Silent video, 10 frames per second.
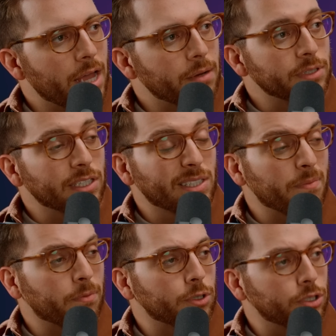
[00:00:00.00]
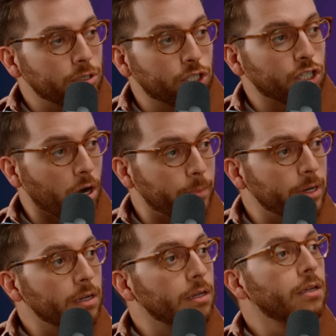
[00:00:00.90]
items except for
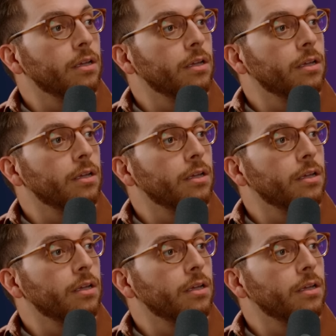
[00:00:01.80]
Charmin.